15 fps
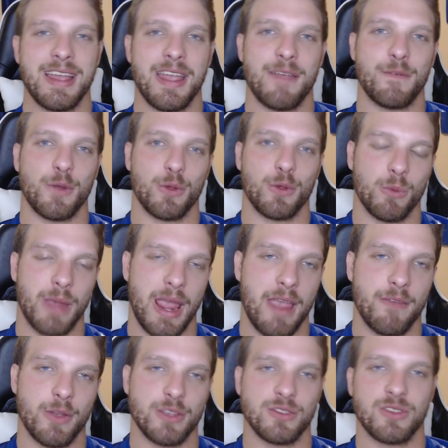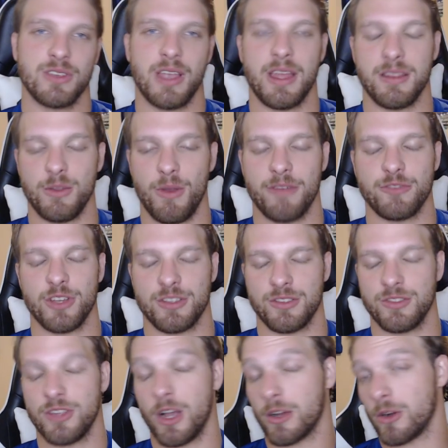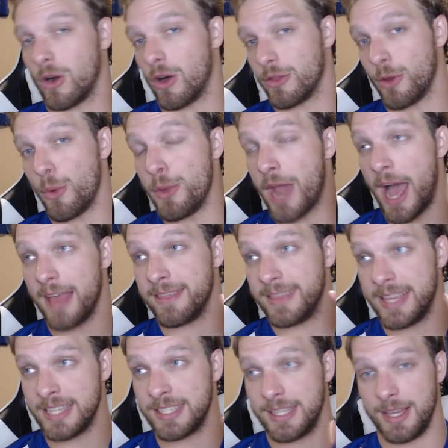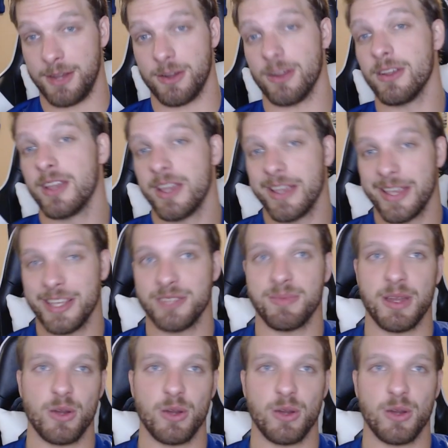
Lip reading: If you're the Ravens and you have Justin Tucker, although not this year, he's been